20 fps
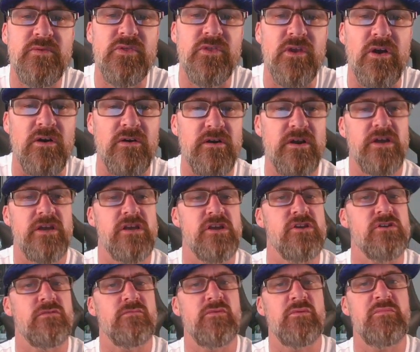All right, you
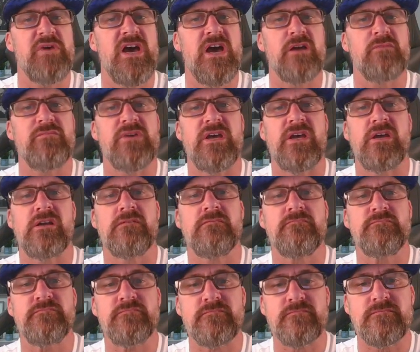know I'm the bag man.
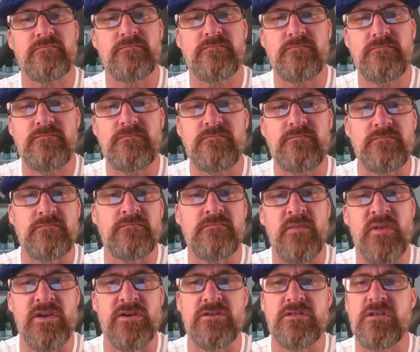
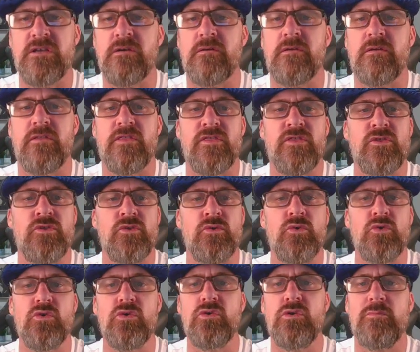Here's a
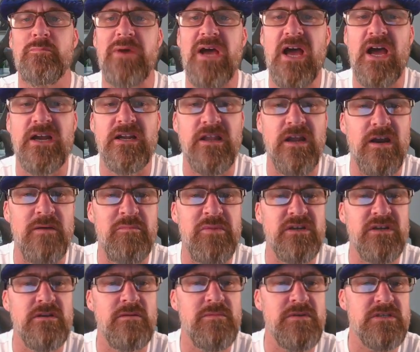Thu bag that I
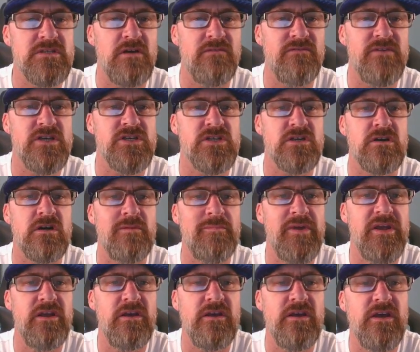picked up at Salvation
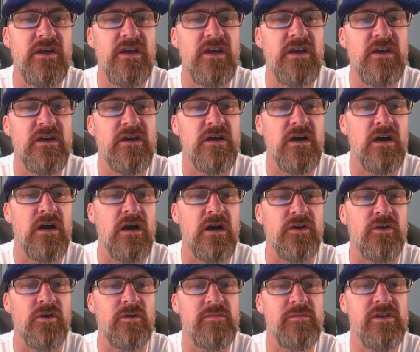Army.
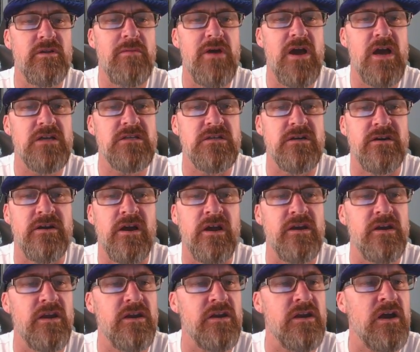Normally the bags are
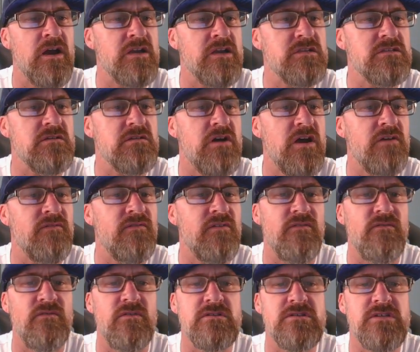$9.99, so half
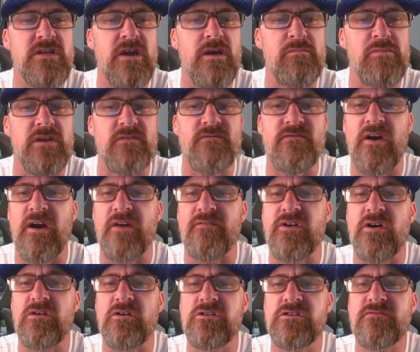off Wednesday. I paid
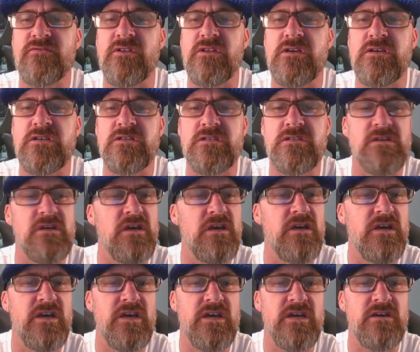$5 for this.
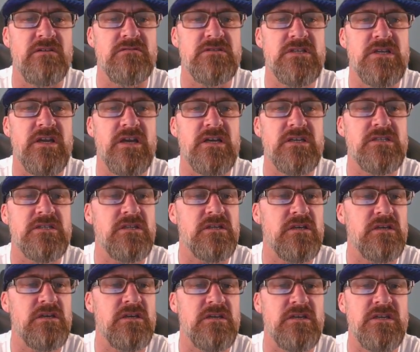It was in
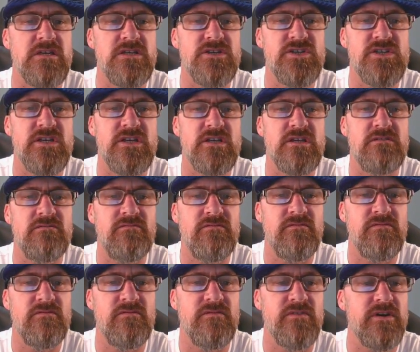excellent condition,
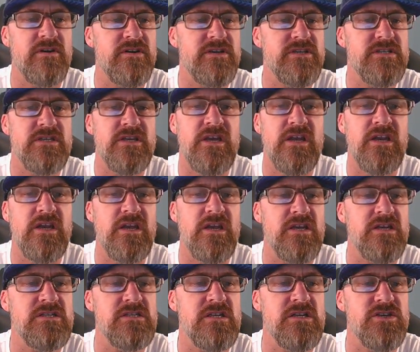very skinny,
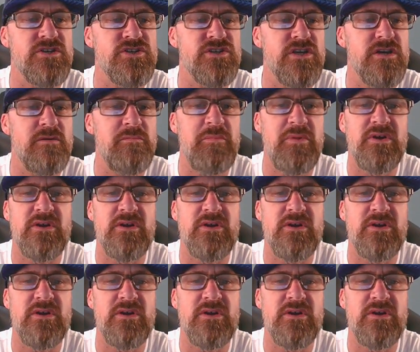easy to ship.